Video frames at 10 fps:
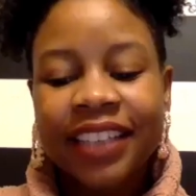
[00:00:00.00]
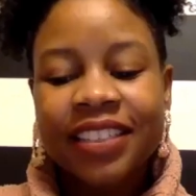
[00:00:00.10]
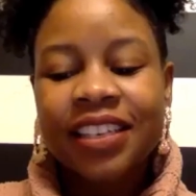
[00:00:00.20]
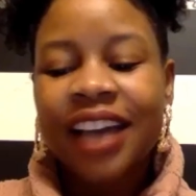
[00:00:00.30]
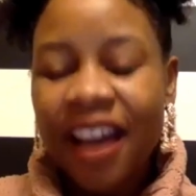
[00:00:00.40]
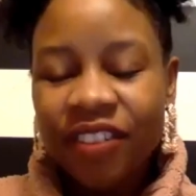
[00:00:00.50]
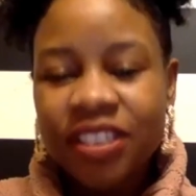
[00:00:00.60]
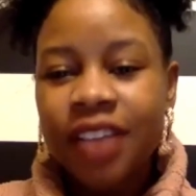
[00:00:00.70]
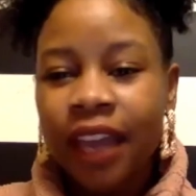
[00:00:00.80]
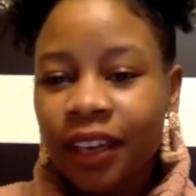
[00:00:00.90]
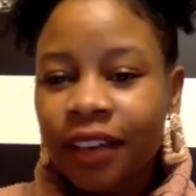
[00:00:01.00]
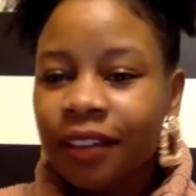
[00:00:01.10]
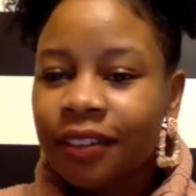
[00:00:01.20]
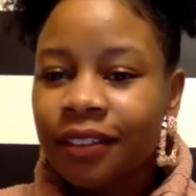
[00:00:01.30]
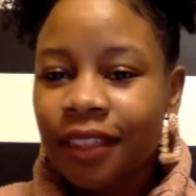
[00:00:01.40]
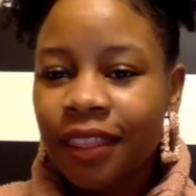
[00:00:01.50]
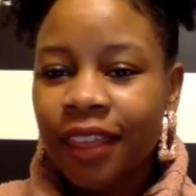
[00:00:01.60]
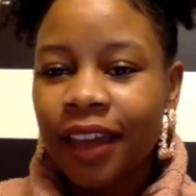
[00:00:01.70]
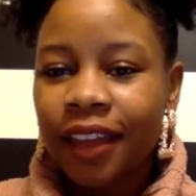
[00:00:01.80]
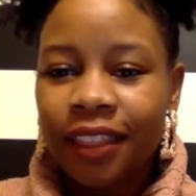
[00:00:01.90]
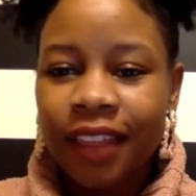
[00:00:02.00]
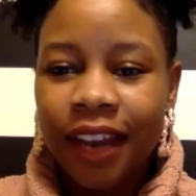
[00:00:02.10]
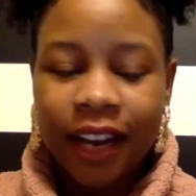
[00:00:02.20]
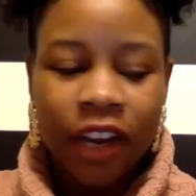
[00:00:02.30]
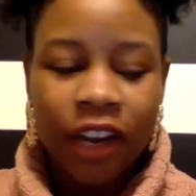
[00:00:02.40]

have a saying that I go